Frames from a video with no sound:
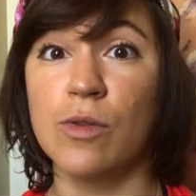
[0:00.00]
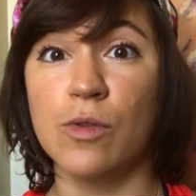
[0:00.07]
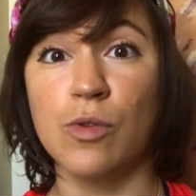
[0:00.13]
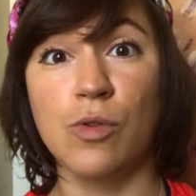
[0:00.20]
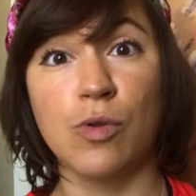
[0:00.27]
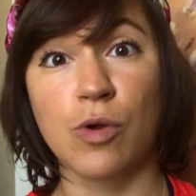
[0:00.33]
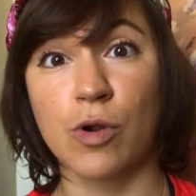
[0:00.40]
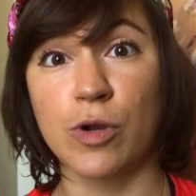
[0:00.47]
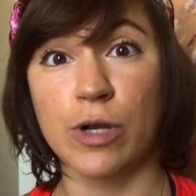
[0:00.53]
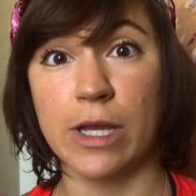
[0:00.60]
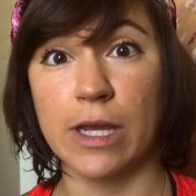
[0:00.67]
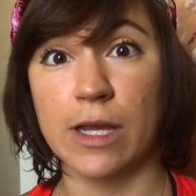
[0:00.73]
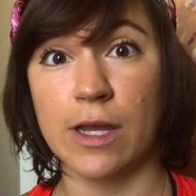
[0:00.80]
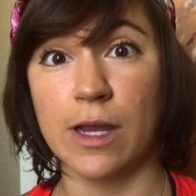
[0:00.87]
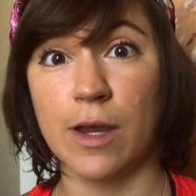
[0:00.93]

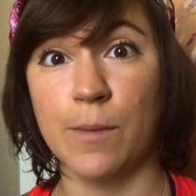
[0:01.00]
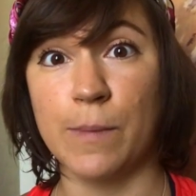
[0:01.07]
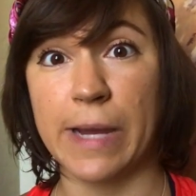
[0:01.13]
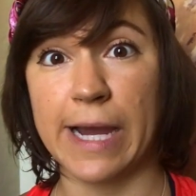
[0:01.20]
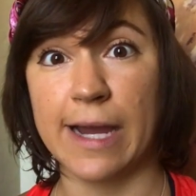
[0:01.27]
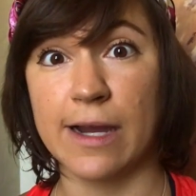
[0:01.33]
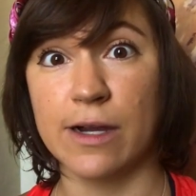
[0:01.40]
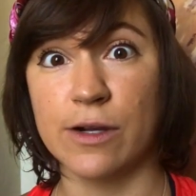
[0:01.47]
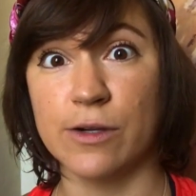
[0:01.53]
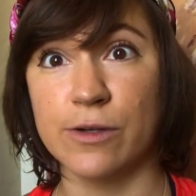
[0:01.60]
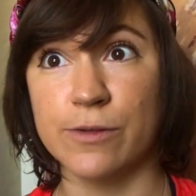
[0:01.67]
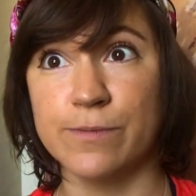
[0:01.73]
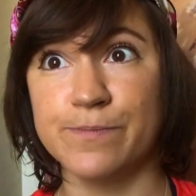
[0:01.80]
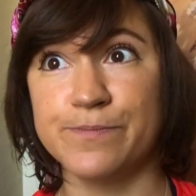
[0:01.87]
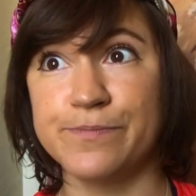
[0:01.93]
learning
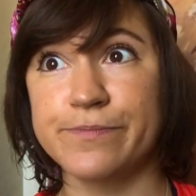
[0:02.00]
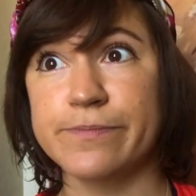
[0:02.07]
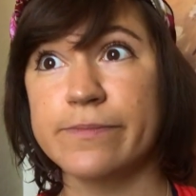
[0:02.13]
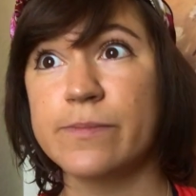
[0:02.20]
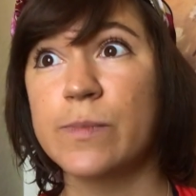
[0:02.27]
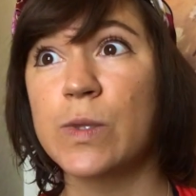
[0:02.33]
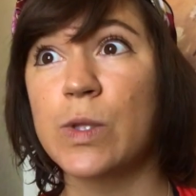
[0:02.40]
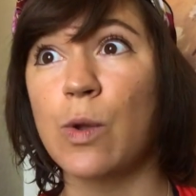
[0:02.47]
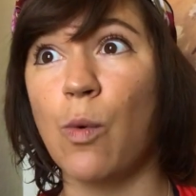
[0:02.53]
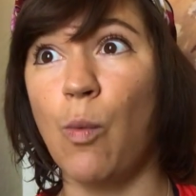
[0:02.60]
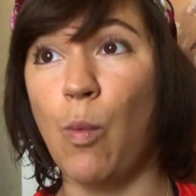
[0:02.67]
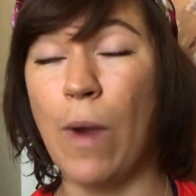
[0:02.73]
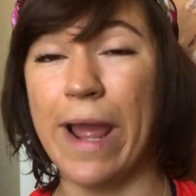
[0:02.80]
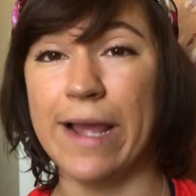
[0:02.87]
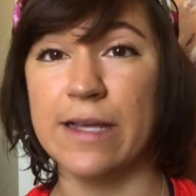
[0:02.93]
about
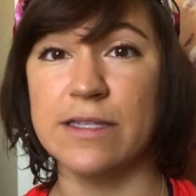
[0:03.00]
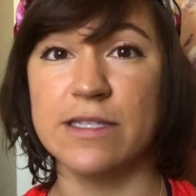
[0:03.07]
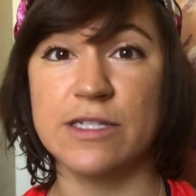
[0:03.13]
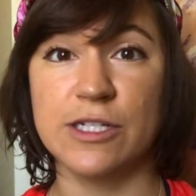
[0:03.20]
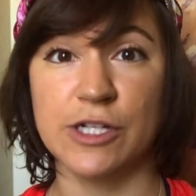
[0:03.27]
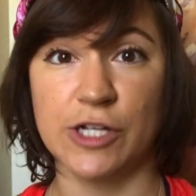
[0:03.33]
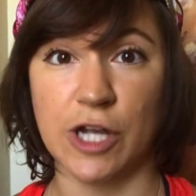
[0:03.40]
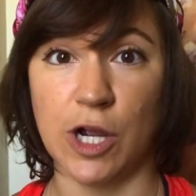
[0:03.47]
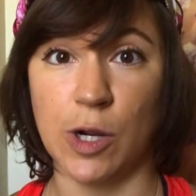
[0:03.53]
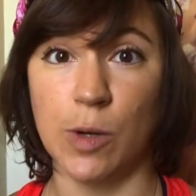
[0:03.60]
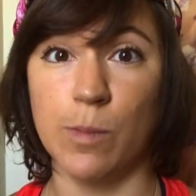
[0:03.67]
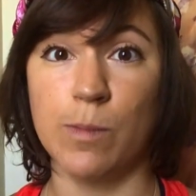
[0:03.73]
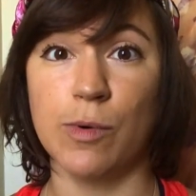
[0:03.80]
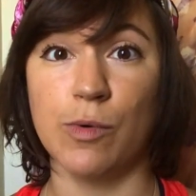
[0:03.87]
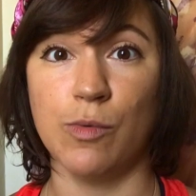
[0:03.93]
ways to
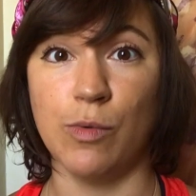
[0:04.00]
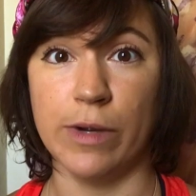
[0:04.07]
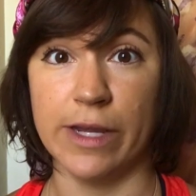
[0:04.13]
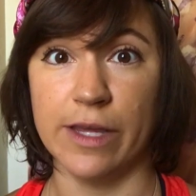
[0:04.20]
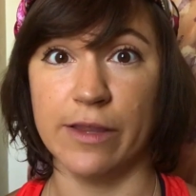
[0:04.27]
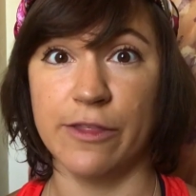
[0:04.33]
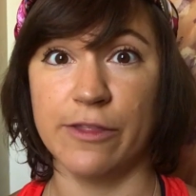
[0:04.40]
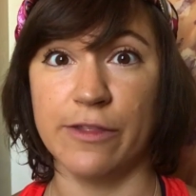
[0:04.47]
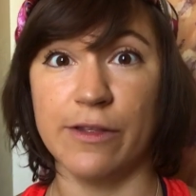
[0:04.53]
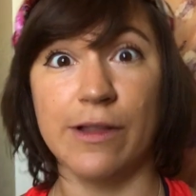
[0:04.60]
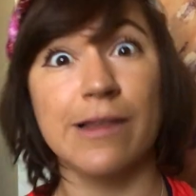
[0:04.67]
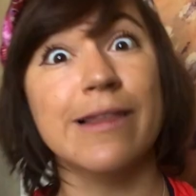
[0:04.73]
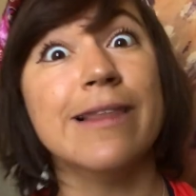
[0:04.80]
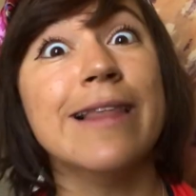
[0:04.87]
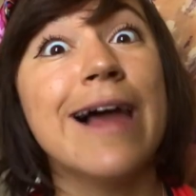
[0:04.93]
cope with
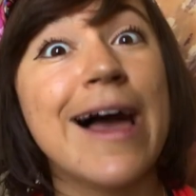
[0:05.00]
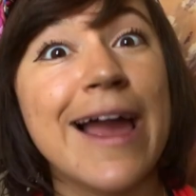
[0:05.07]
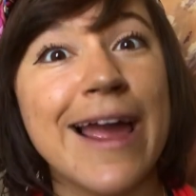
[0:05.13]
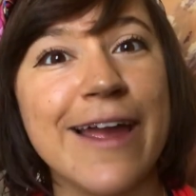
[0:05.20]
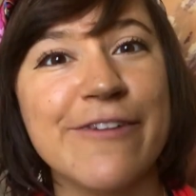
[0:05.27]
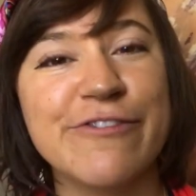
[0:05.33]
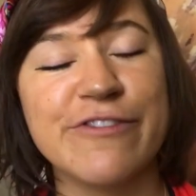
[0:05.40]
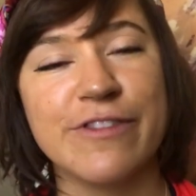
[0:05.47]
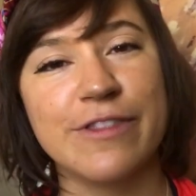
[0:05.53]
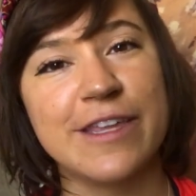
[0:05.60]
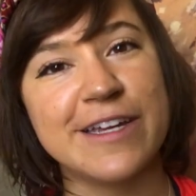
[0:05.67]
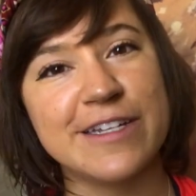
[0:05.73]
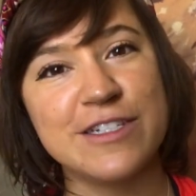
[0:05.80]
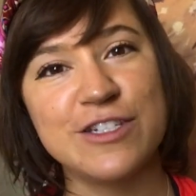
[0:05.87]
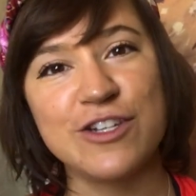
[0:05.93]
life
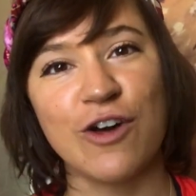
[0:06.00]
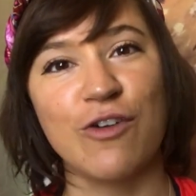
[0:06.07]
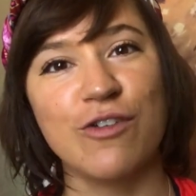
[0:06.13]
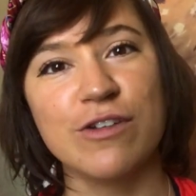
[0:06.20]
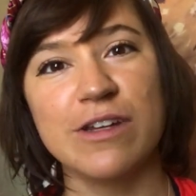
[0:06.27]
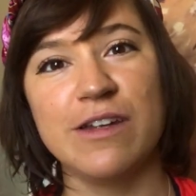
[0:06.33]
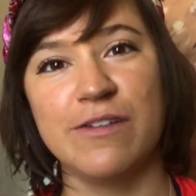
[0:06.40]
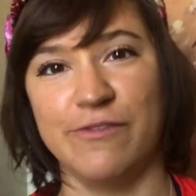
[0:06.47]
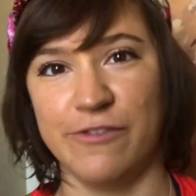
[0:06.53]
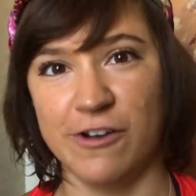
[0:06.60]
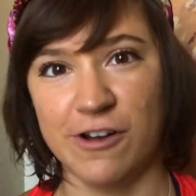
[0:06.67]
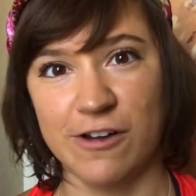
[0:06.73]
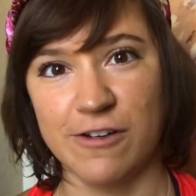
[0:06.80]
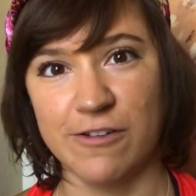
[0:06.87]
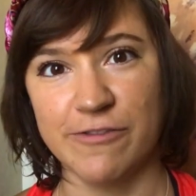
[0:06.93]
that don't
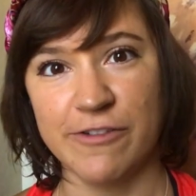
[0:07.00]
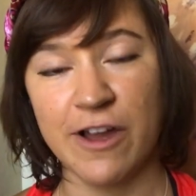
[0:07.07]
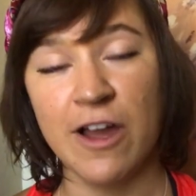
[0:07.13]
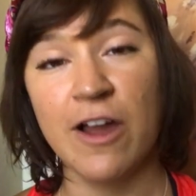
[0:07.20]
involve